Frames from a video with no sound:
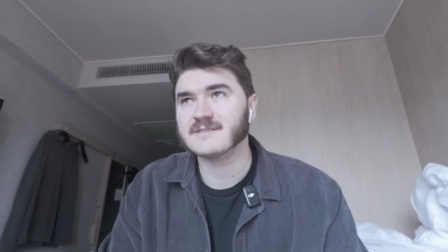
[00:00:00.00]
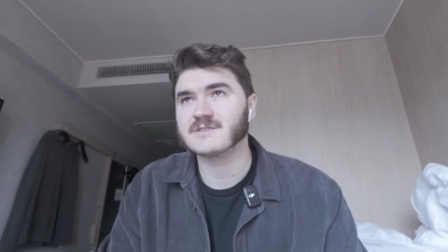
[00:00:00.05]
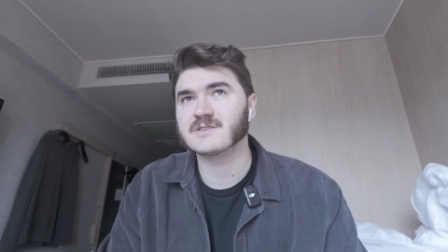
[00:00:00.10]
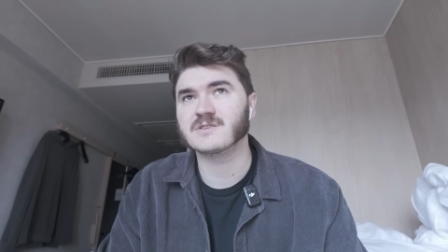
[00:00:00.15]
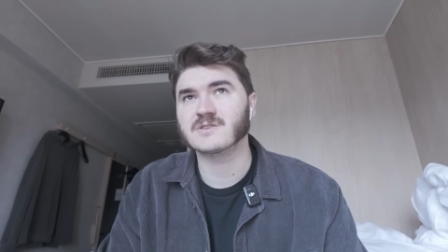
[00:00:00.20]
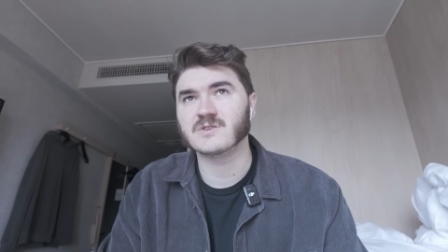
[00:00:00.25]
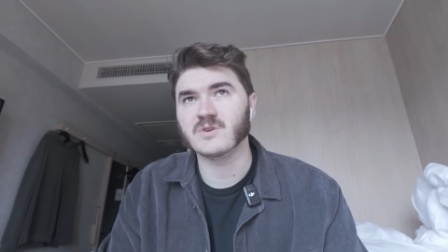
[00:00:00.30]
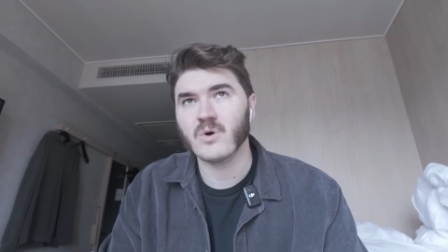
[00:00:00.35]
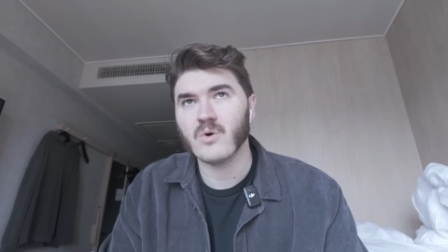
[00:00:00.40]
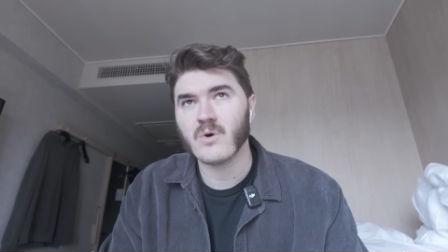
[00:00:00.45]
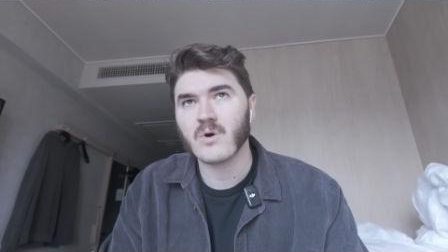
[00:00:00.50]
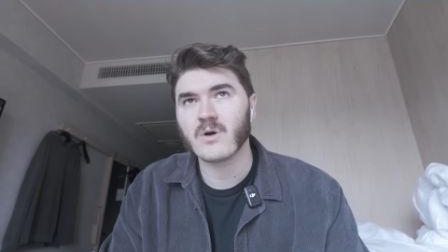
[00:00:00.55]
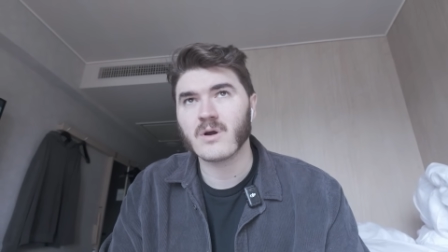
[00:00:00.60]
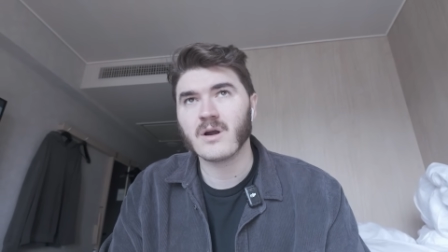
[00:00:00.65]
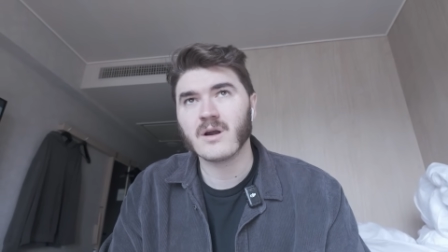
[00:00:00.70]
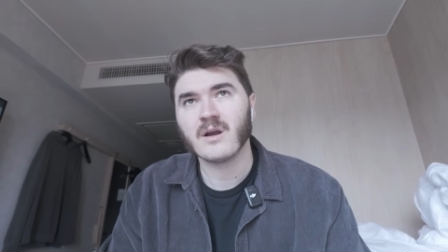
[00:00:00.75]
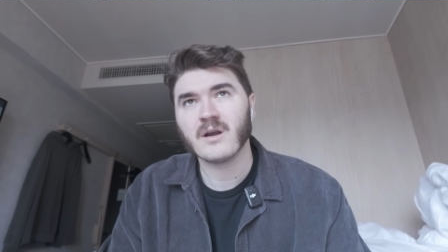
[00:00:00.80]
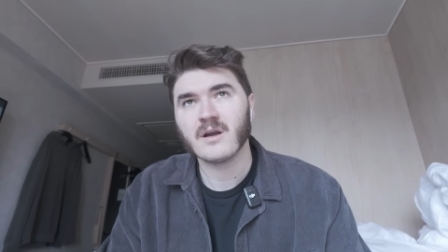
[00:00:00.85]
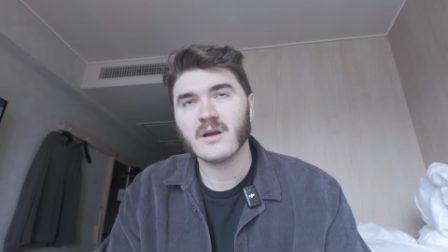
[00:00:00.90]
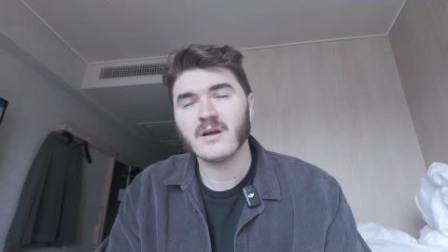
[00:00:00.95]

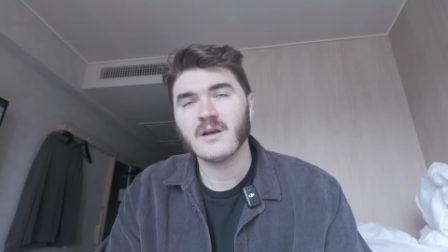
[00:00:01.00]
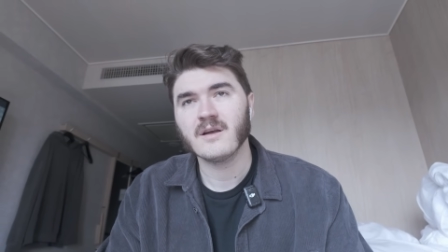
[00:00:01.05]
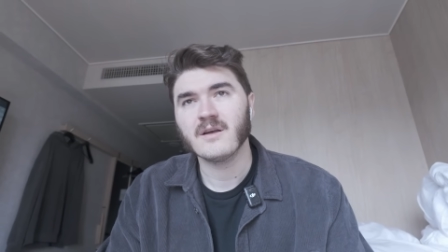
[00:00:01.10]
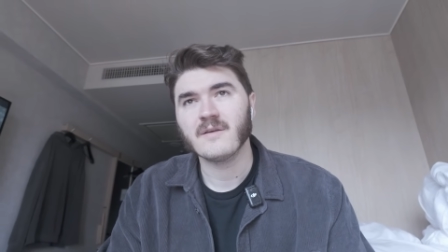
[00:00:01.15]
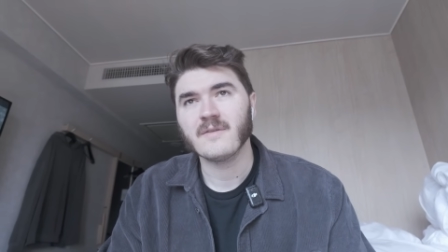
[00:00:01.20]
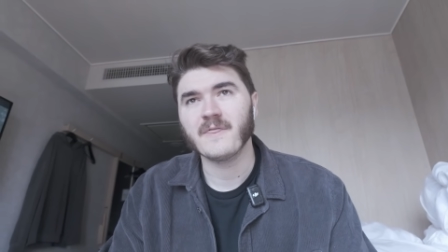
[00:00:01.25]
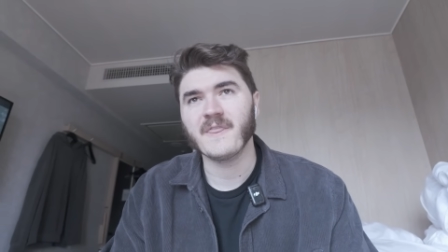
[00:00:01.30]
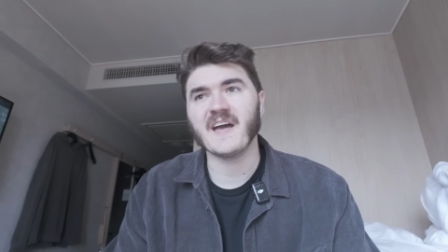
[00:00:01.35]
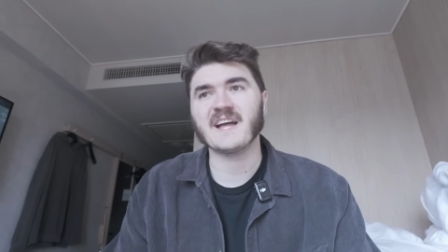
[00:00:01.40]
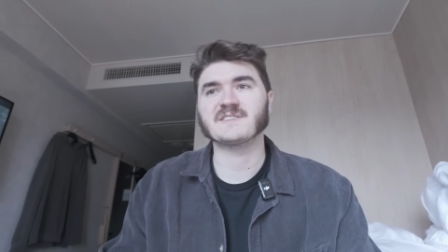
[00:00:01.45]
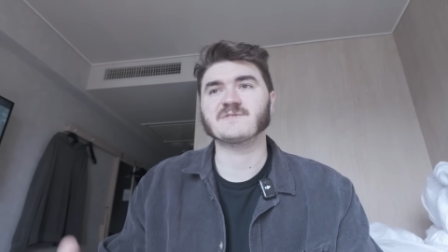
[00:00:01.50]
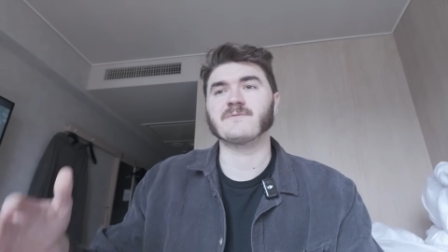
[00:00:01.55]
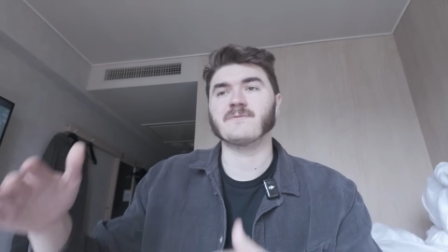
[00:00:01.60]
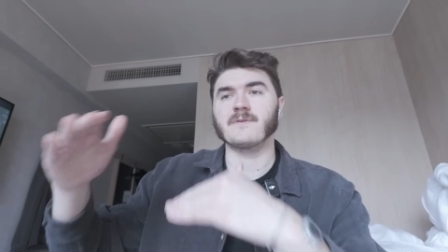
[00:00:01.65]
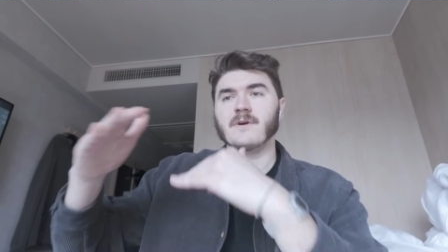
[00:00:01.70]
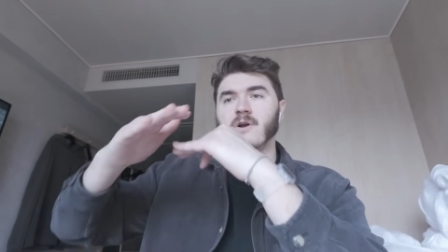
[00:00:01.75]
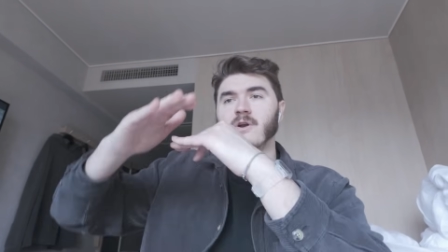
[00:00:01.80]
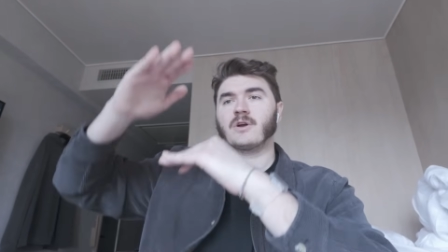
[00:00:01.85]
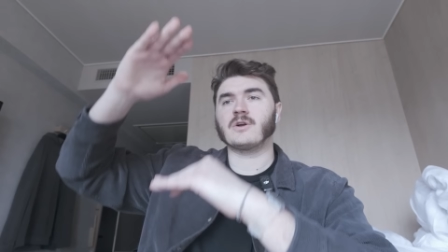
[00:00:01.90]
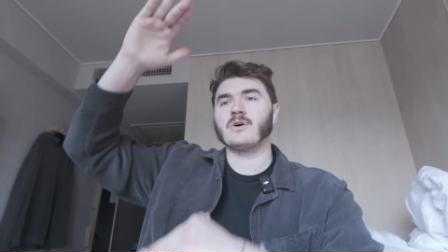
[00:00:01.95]
store that's
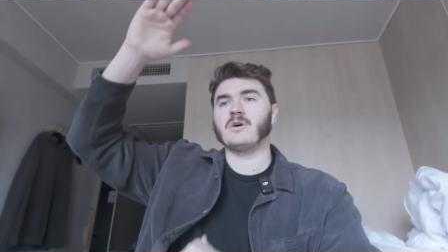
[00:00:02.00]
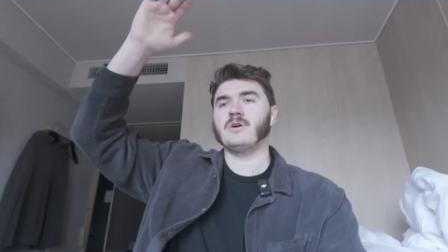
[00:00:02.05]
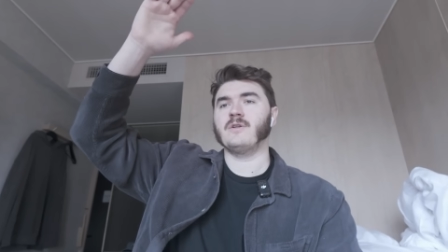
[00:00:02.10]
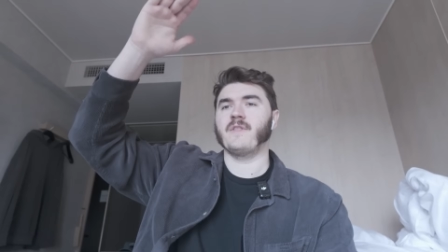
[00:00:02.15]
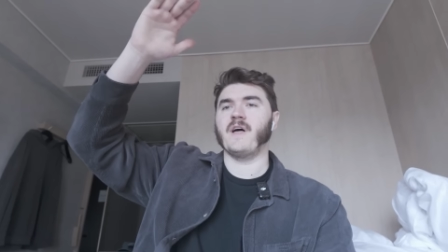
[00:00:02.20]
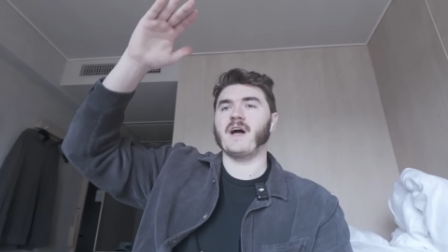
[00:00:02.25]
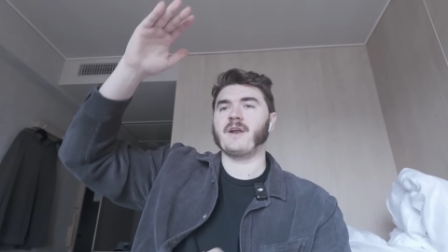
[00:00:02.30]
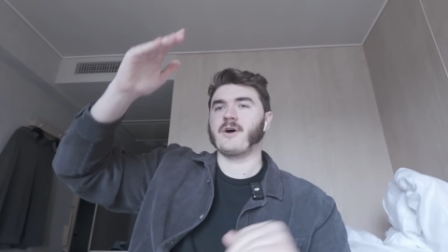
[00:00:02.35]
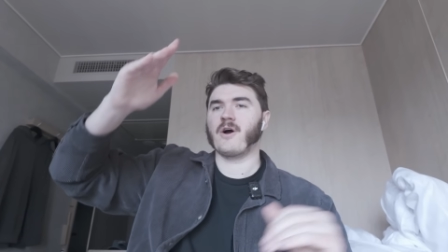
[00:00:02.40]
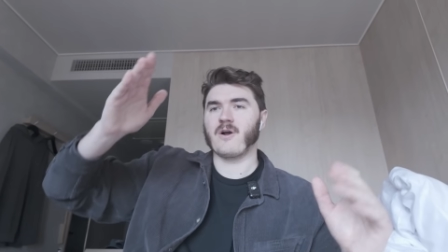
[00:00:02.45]
vertical, not